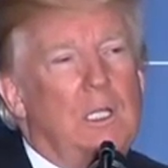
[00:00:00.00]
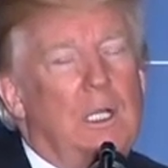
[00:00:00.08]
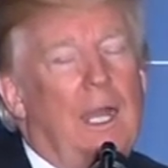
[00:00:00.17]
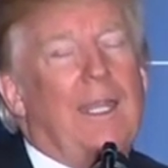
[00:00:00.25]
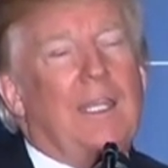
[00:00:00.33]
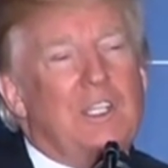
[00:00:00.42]

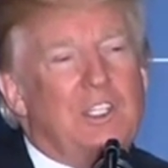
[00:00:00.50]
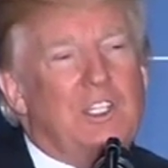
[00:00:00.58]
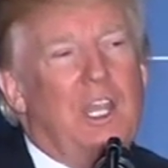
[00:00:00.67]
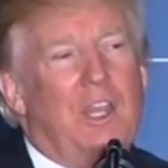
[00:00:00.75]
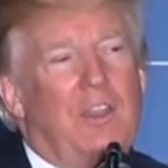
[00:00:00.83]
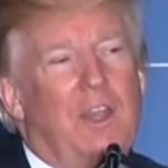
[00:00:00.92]
I can
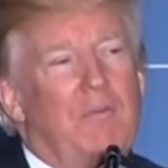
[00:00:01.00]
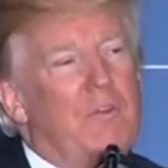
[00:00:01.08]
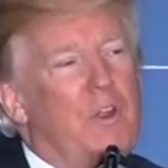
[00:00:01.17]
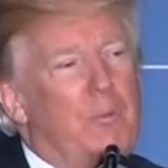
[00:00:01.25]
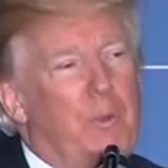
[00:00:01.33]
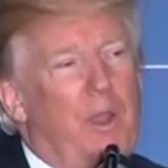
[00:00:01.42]
say that I'm
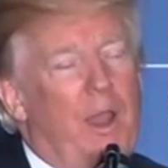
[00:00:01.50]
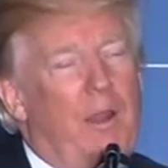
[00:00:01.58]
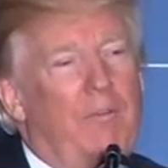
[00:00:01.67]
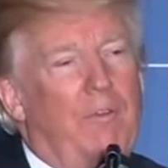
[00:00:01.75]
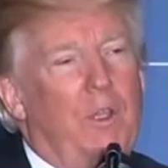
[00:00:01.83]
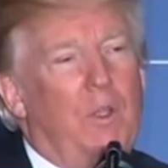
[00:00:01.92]
very proud
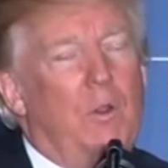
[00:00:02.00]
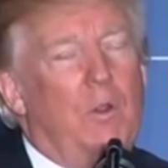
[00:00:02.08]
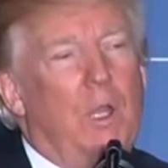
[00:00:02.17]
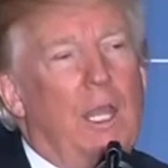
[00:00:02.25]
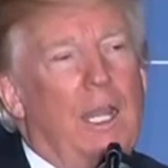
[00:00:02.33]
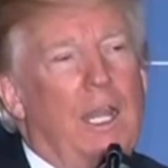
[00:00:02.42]
of
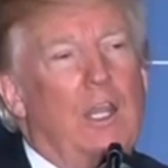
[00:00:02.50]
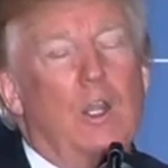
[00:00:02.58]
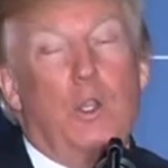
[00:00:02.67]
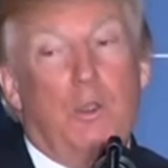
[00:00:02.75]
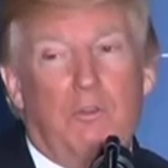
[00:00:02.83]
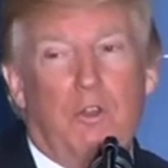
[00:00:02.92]
you, and I know
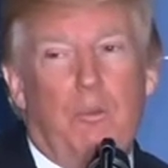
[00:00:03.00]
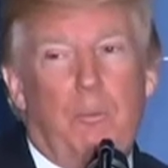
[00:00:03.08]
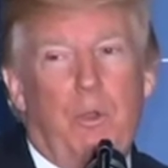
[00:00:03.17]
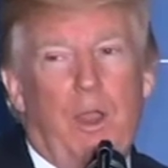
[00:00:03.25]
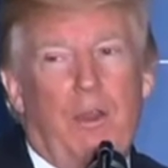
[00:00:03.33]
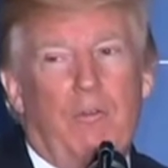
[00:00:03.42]
you're very
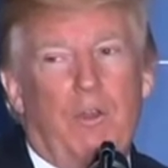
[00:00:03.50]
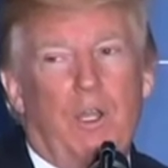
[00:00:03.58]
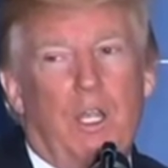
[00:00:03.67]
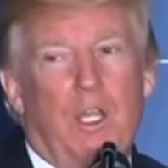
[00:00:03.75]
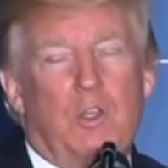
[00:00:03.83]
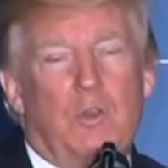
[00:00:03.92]
proud of our
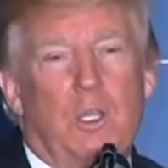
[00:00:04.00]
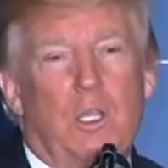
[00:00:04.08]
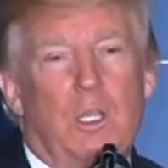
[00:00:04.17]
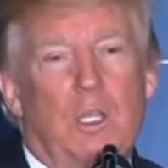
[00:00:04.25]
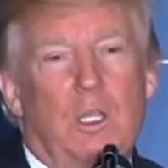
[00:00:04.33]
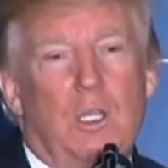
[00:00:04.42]
country.
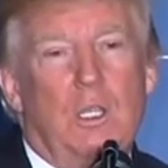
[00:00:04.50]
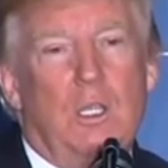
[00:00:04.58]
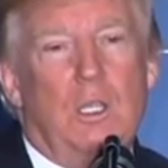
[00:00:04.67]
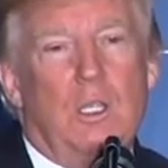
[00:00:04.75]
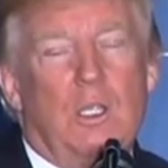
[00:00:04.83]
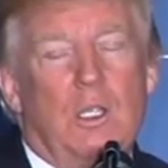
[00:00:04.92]

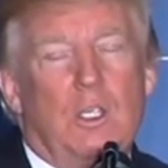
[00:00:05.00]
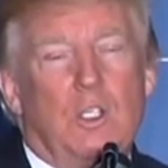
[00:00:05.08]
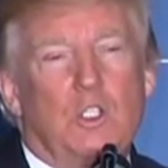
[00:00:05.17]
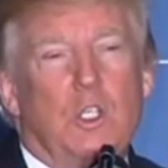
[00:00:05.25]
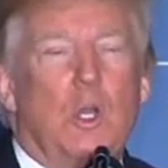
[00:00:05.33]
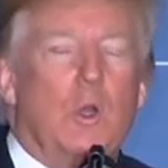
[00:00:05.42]

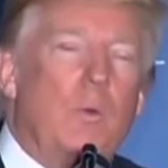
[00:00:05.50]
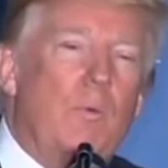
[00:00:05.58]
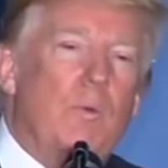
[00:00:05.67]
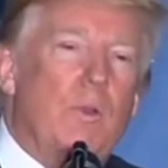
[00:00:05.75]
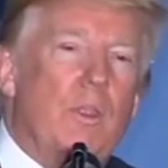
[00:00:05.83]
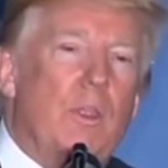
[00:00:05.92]
So
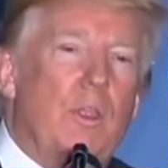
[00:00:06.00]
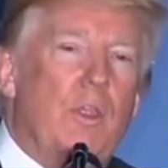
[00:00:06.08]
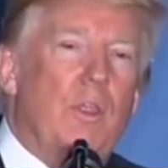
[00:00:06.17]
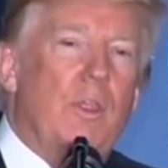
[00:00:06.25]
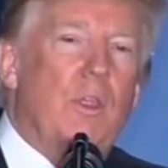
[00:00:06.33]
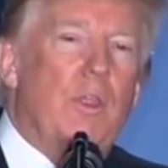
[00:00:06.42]

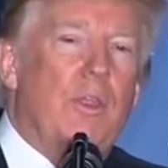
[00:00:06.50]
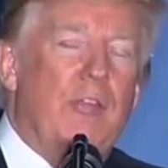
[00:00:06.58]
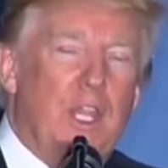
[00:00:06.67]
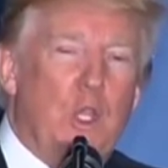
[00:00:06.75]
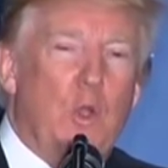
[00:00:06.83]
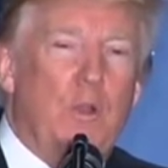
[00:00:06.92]

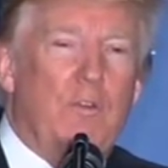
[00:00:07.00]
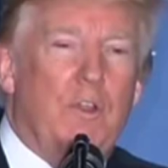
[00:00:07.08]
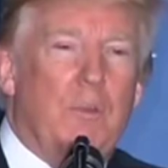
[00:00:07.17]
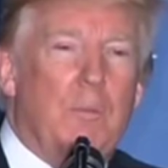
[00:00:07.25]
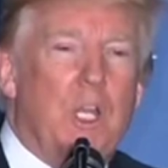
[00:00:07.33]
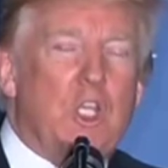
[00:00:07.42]
thank you all
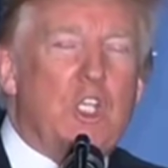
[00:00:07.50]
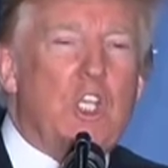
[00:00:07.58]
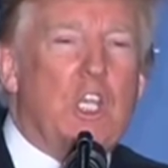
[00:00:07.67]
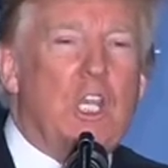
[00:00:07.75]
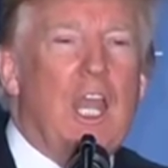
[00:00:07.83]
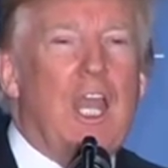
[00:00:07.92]
very
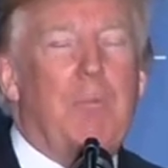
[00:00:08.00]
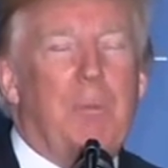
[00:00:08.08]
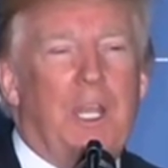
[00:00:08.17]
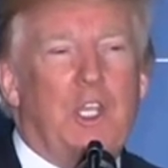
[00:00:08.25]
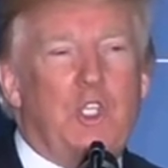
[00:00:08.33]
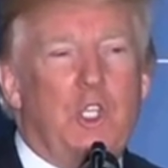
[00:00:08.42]
much. God
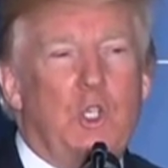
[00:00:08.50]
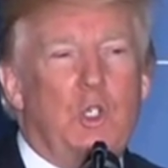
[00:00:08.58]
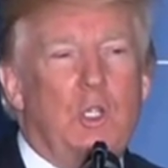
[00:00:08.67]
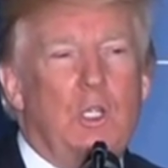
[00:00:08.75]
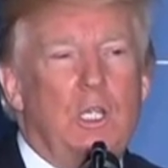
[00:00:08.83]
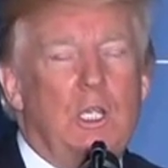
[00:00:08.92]
bless
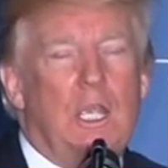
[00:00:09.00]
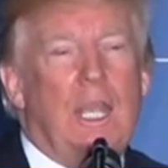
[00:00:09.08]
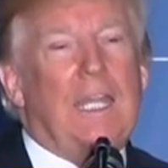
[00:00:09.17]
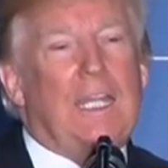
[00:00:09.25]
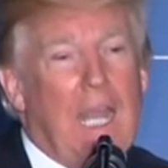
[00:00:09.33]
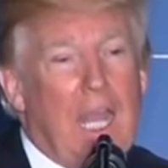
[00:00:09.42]
you,
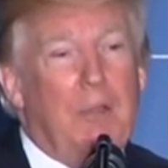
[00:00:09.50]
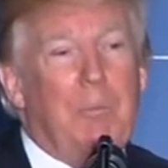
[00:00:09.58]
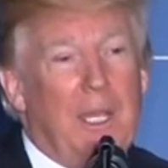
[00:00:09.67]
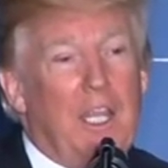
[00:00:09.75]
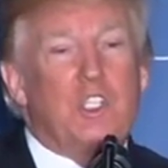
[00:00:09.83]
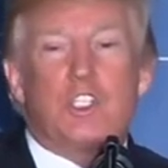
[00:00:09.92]
and God
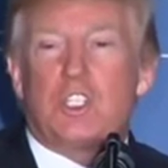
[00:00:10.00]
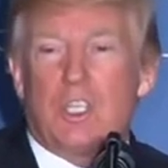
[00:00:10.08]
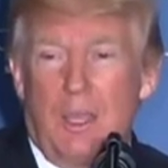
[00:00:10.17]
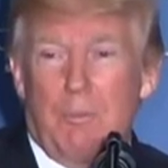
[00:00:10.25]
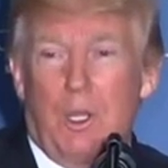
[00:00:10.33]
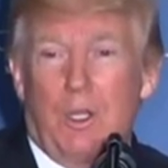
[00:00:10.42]
bless
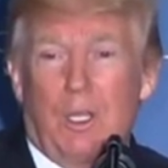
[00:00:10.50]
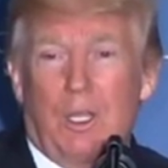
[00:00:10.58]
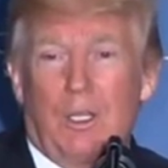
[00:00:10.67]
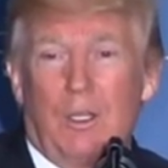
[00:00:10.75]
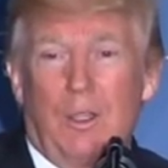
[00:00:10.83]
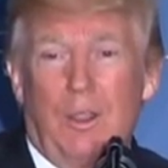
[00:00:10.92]

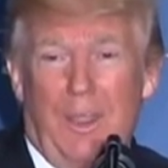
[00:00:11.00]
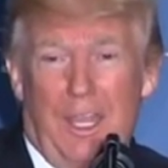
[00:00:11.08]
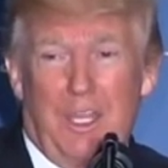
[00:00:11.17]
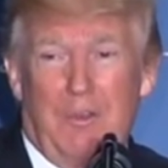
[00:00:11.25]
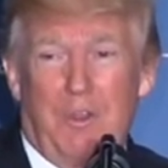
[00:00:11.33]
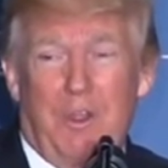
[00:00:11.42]
America.
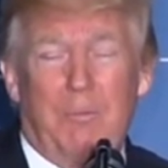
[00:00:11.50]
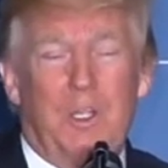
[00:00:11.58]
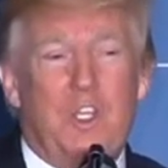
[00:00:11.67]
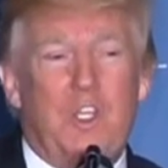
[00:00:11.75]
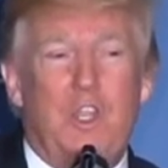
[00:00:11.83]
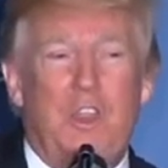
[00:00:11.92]
Thank you very
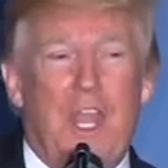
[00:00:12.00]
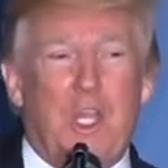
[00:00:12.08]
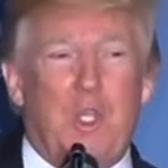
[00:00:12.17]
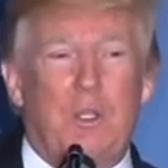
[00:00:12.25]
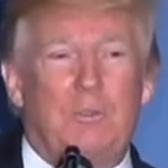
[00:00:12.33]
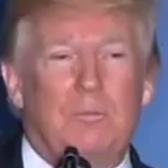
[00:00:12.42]
much.
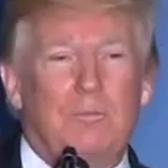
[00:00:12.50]
Thank you.